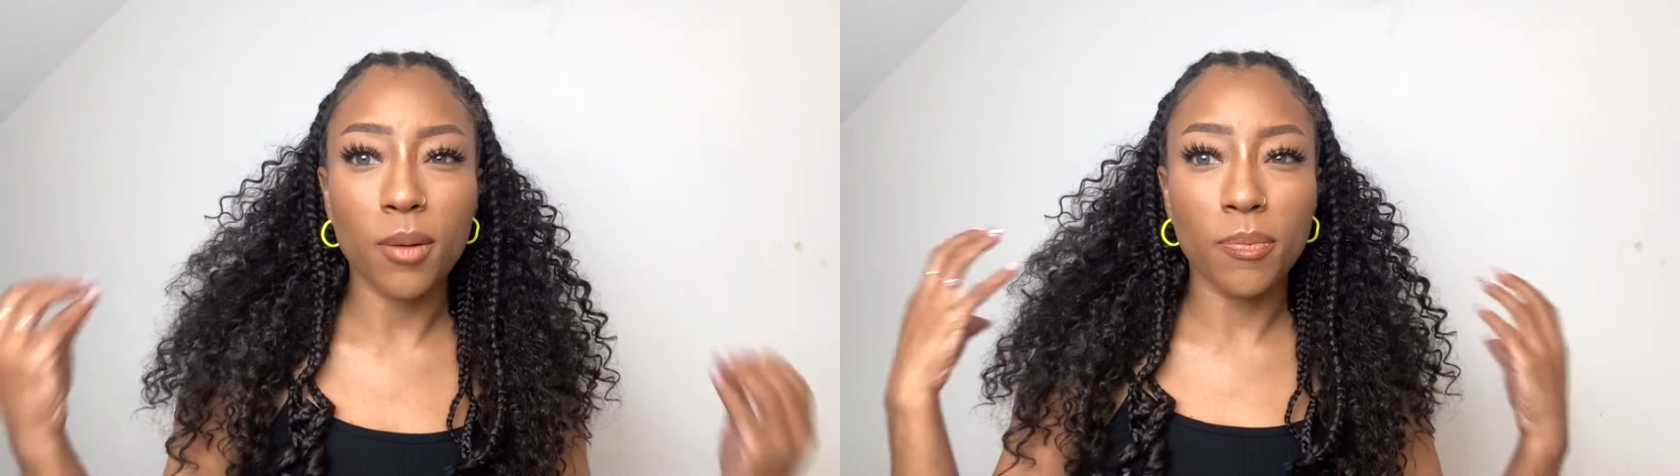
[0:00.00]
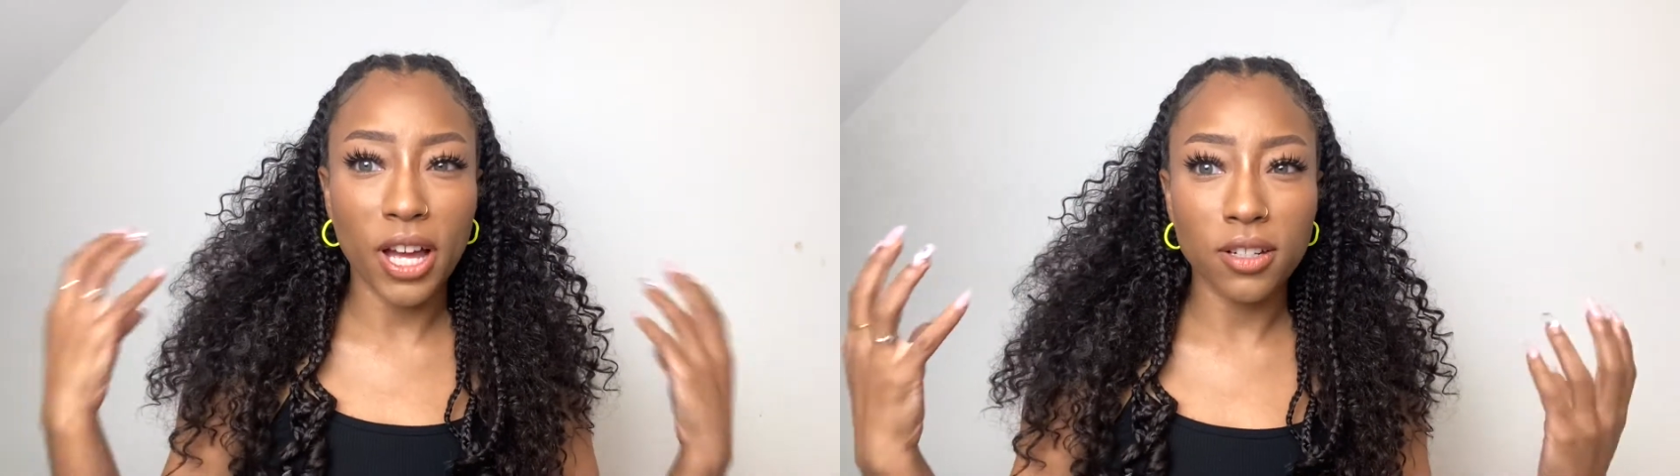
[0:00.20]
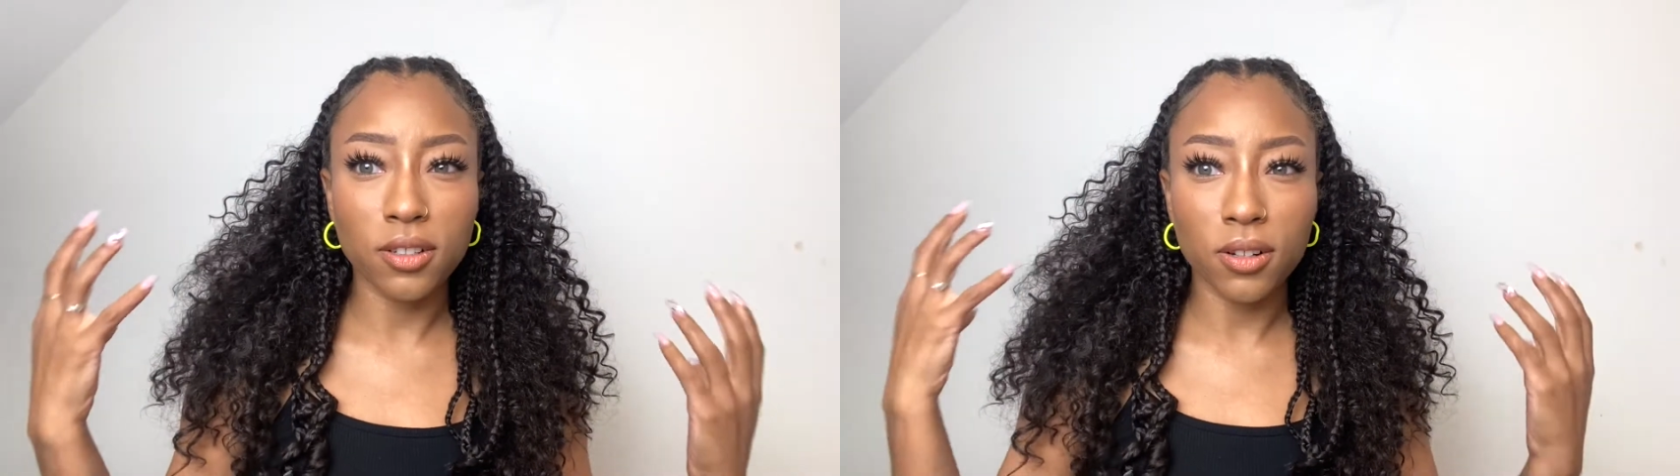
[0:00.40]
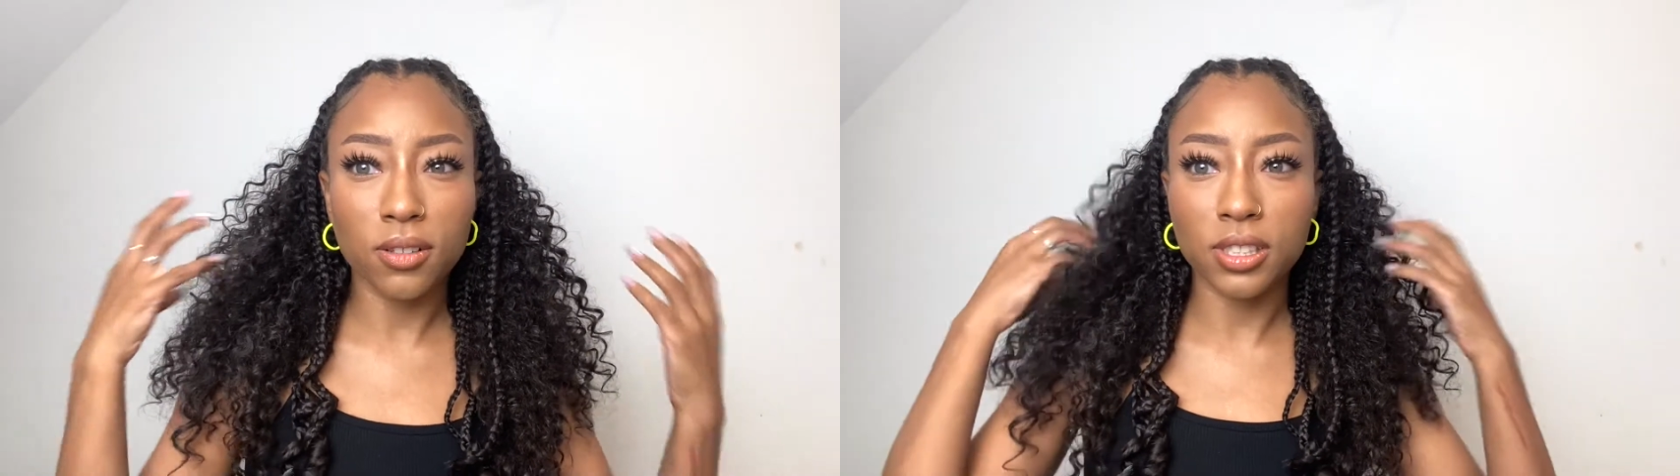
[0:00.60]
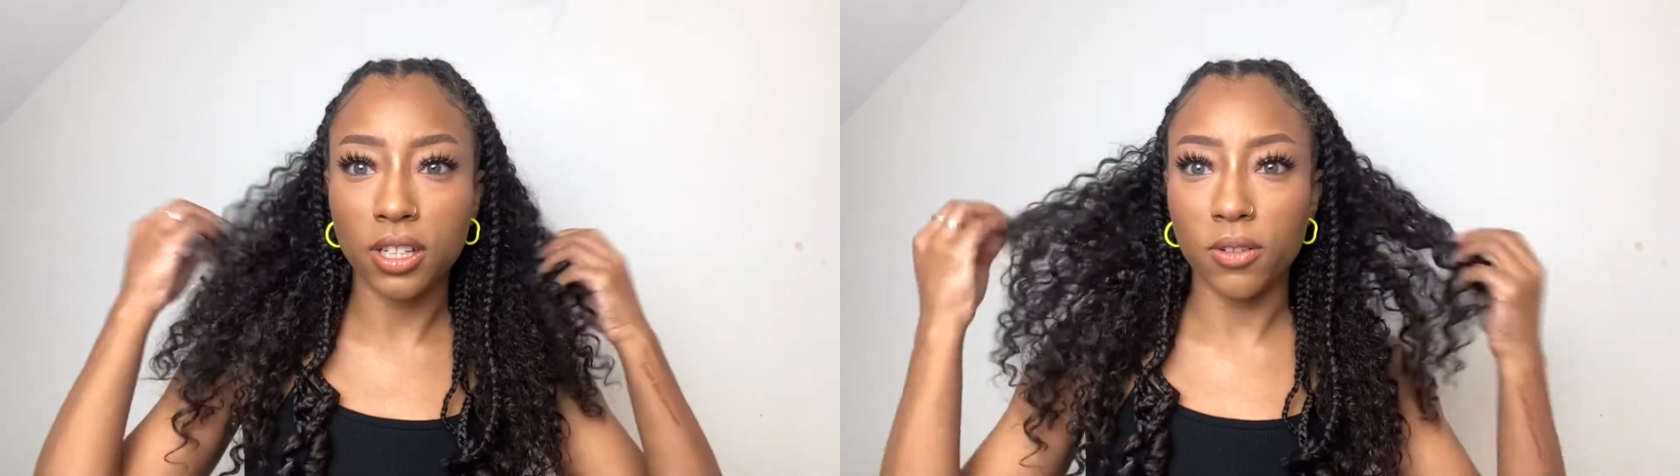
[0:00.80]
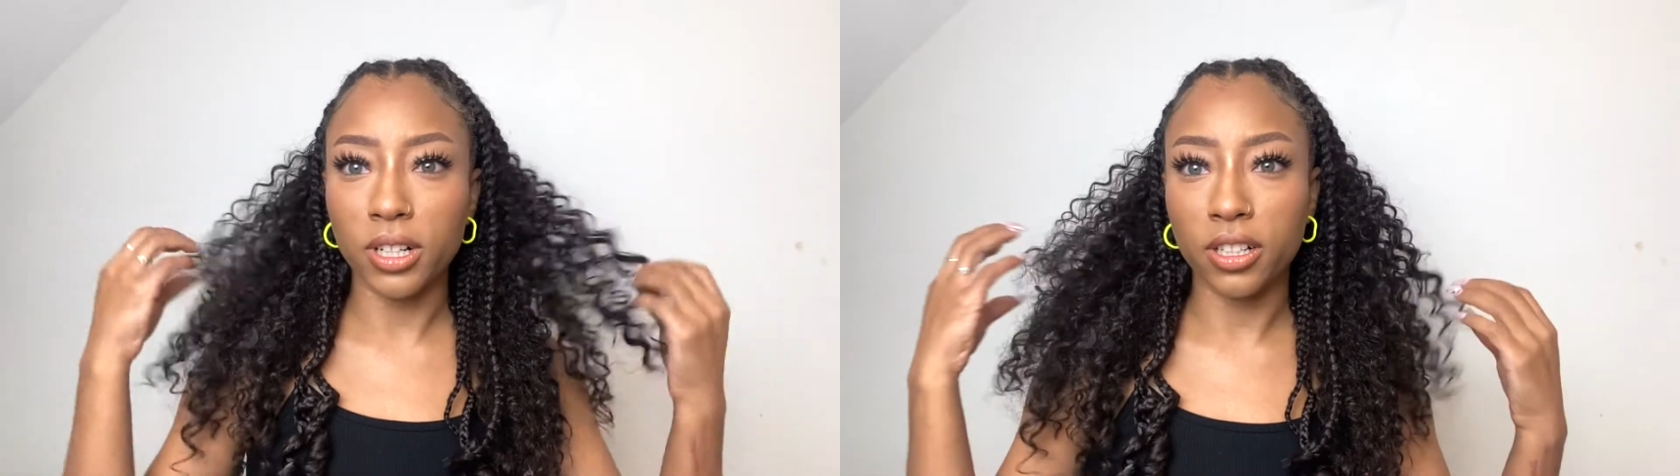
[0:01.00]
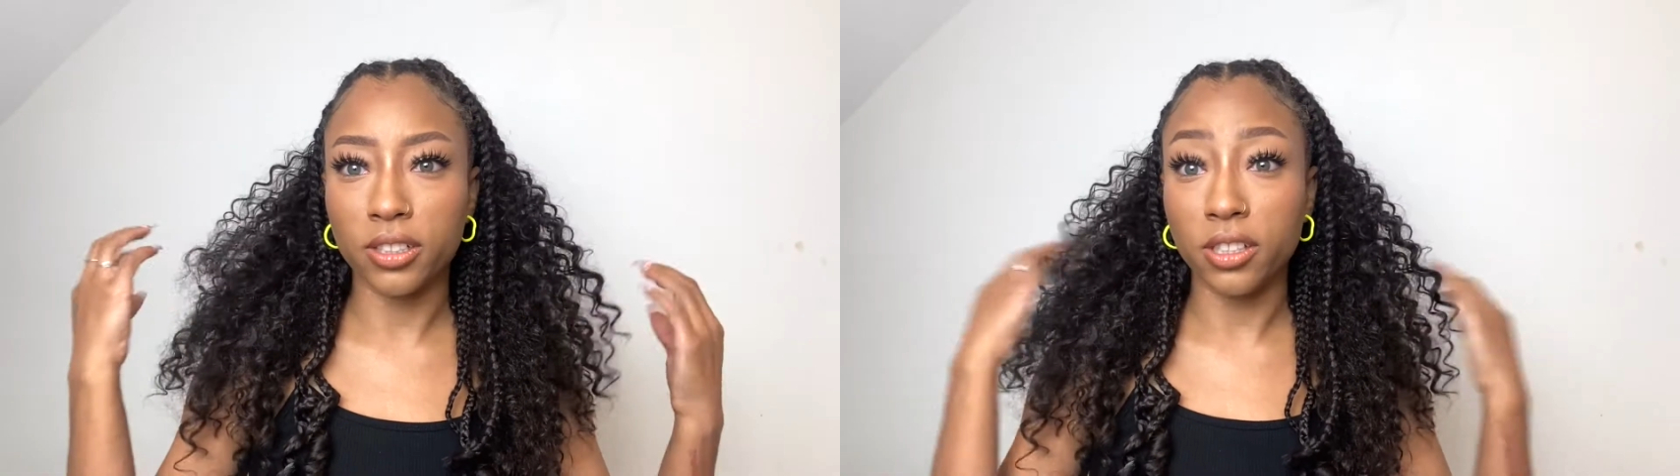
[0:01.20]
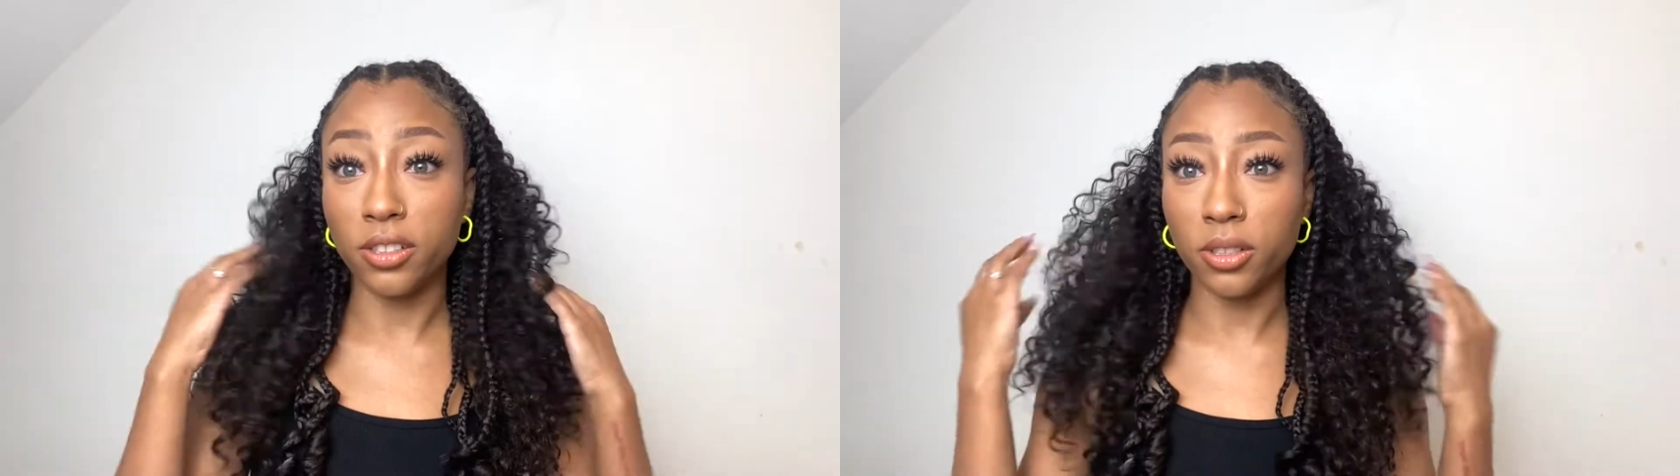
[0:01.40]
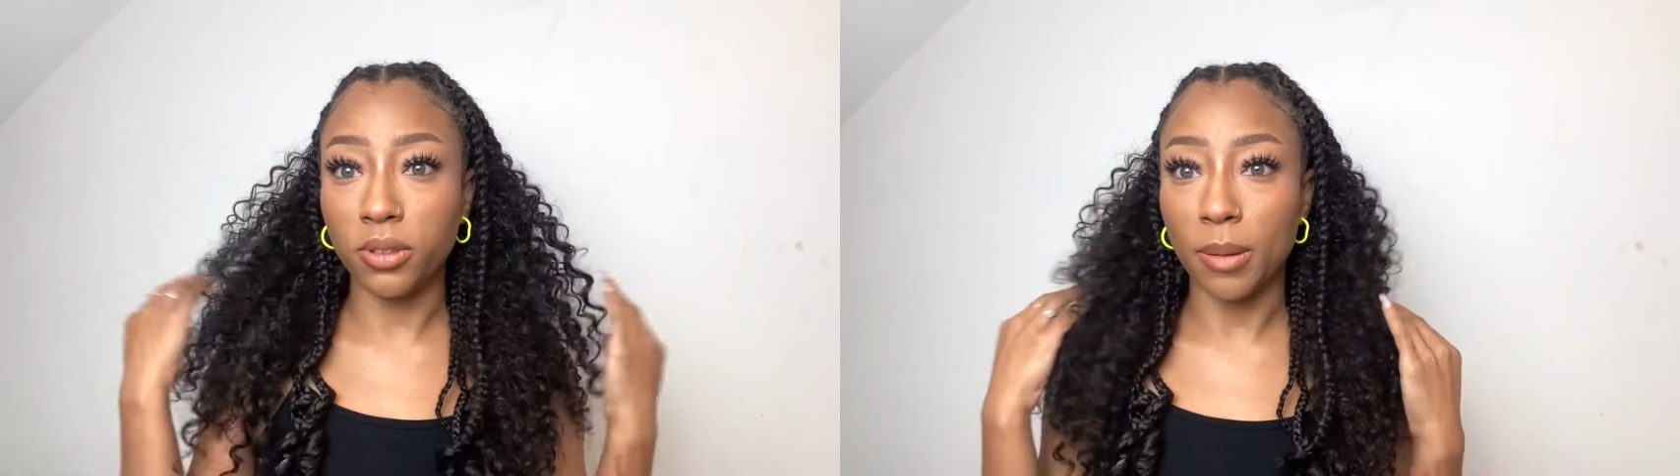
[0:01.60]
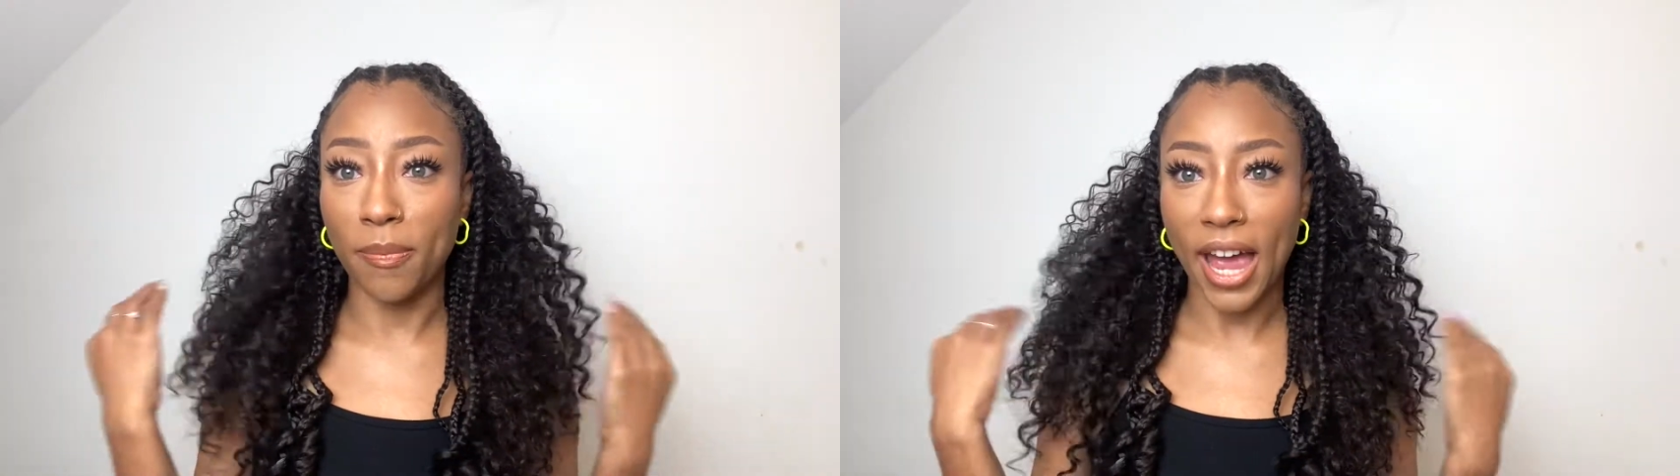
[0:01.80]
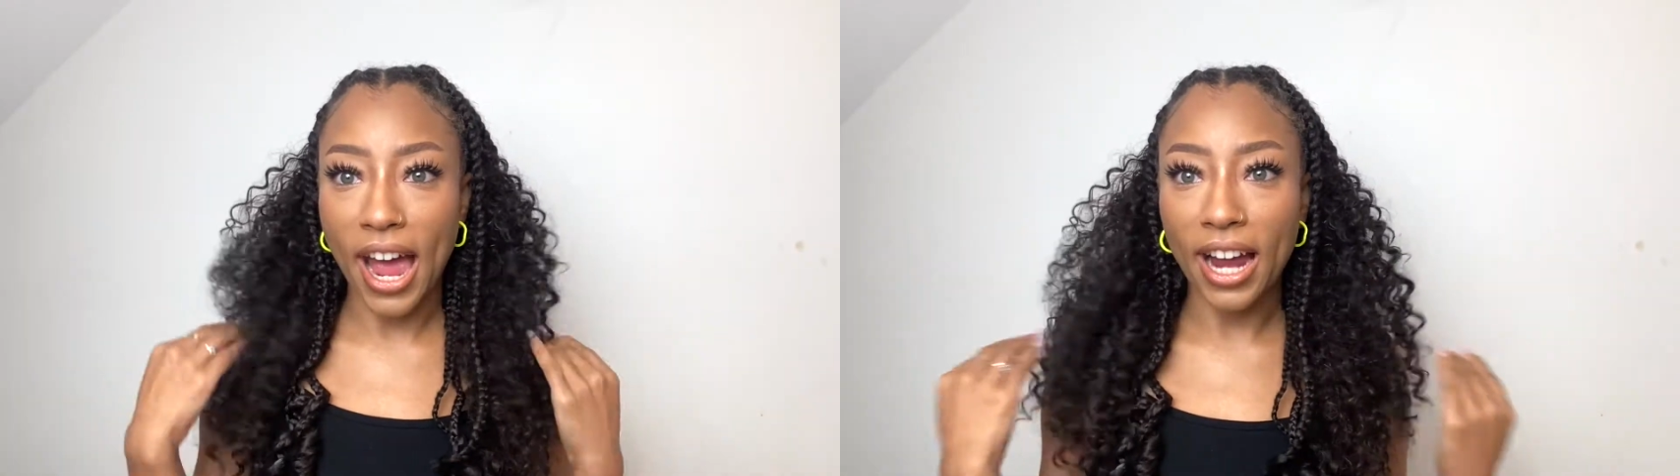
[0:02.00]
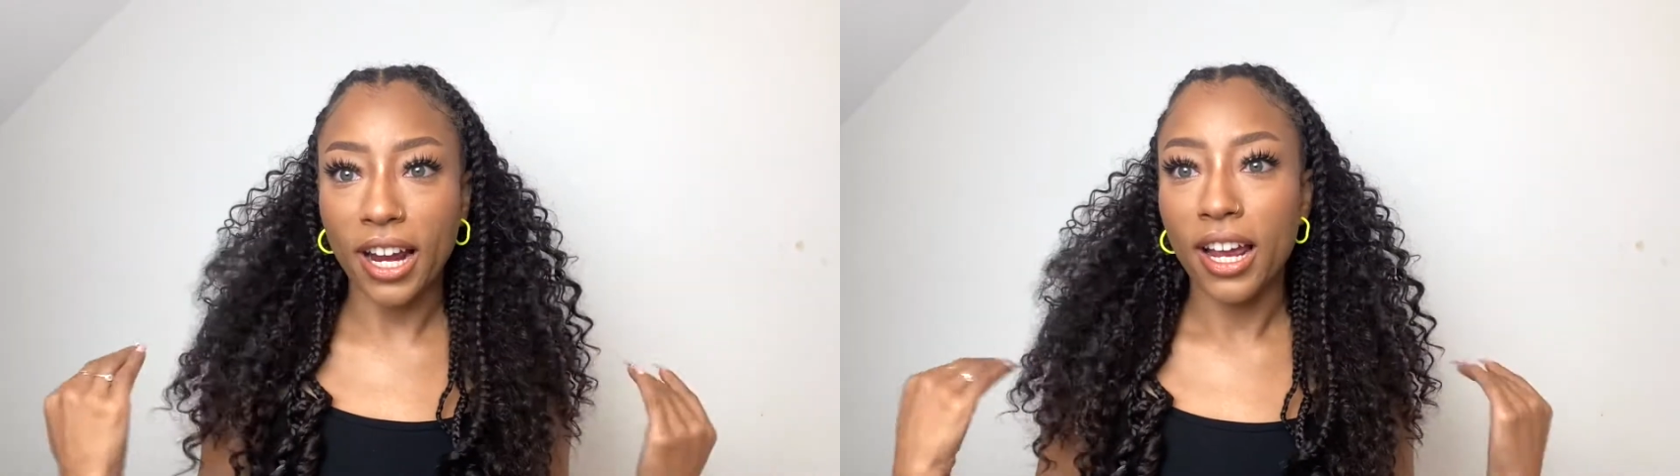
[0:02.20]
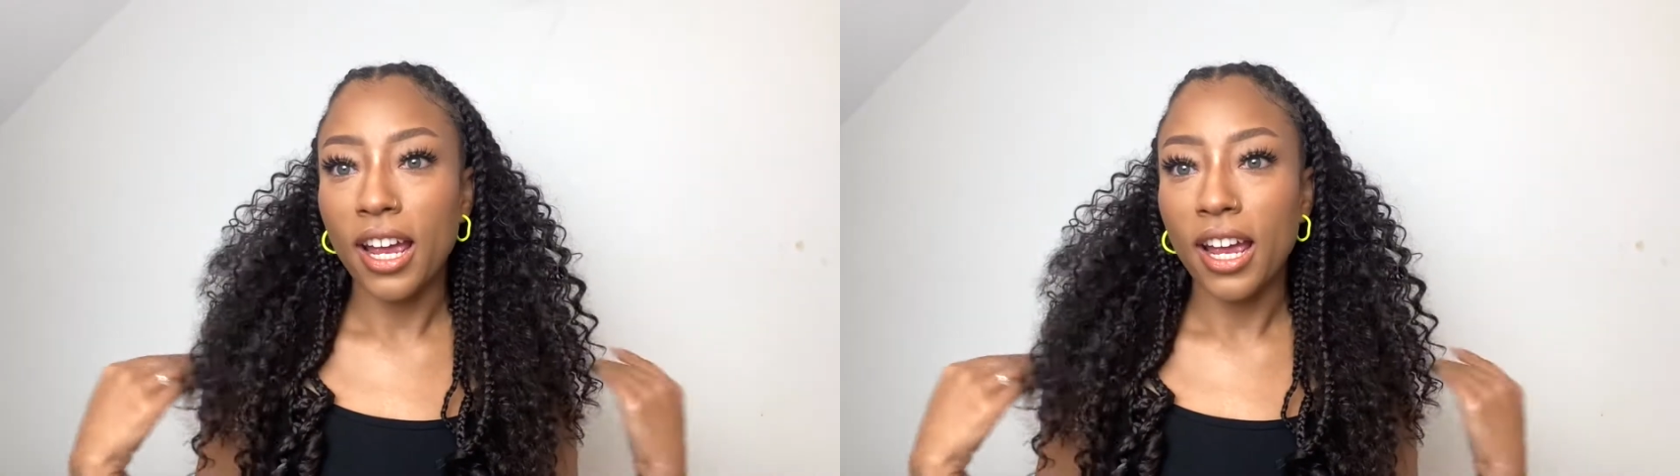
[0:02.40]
bundles in order to do the back.